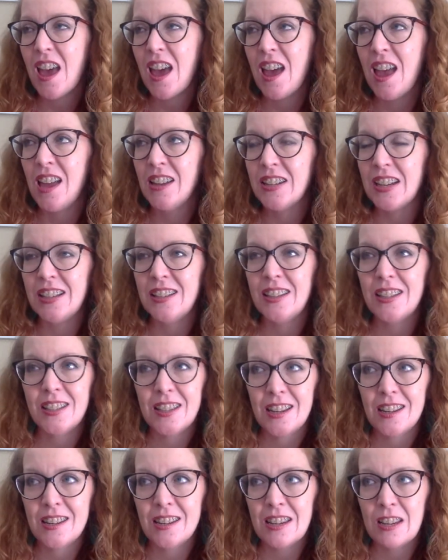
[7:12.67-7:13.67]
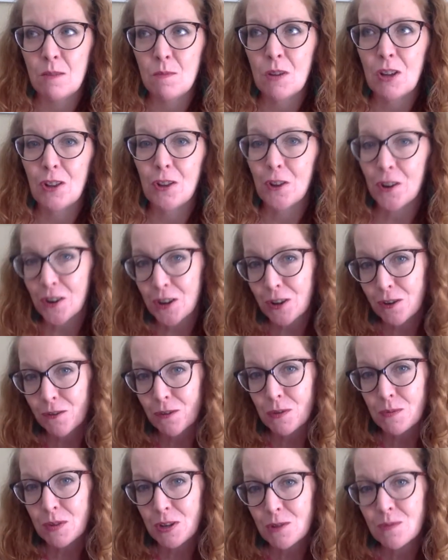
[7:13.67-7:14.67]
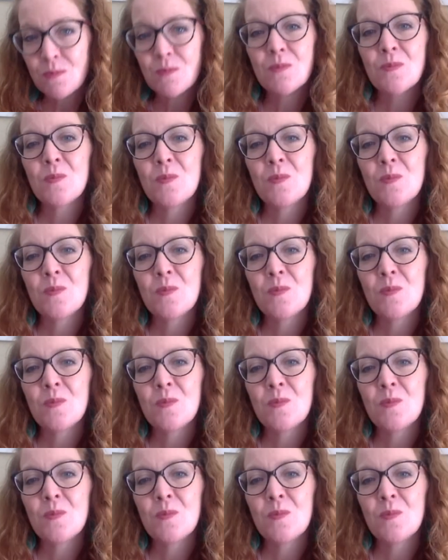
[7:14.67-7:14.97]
And as I said in email, learning from you.